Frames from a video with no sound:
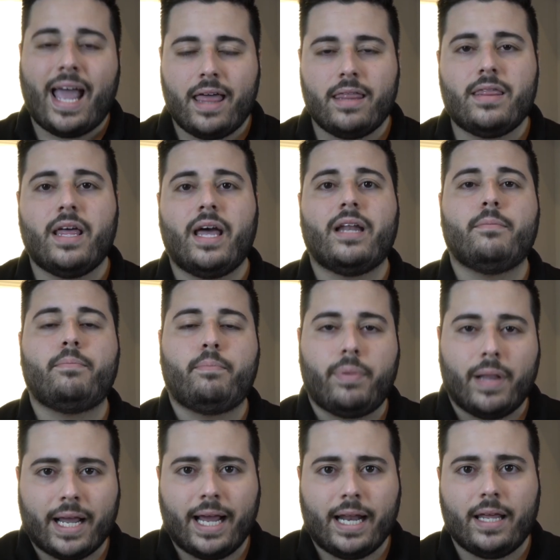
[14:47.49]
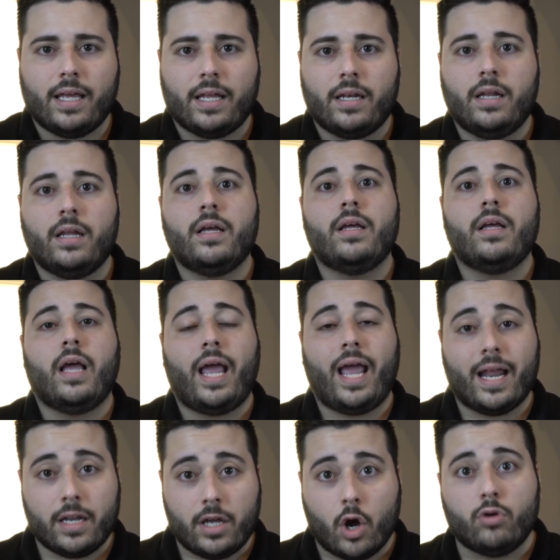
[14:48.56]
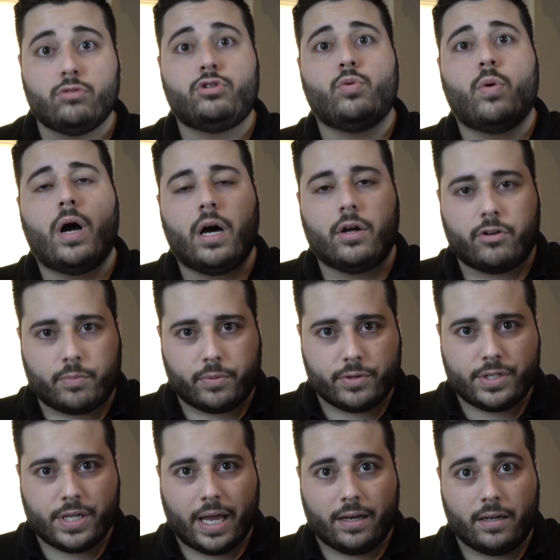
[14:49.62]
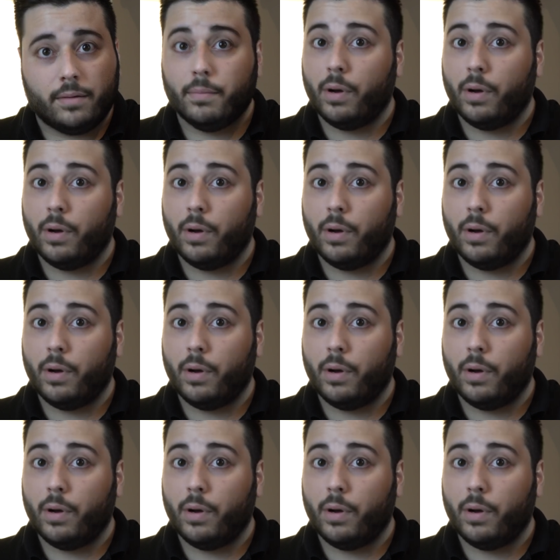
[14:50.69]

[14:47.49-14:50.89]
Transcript: and then plug it in and go to 100%.